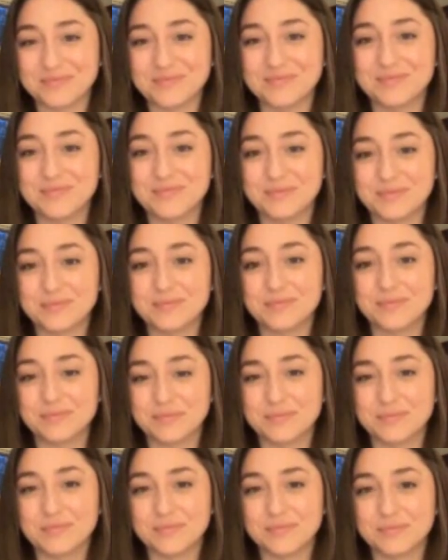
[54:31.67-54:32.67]

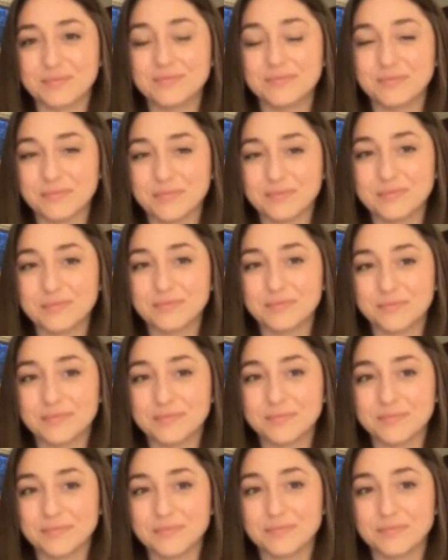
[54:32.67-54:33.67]

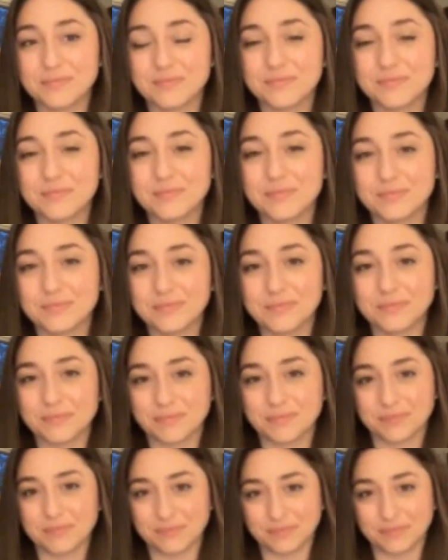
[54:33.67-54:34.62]
[no speech]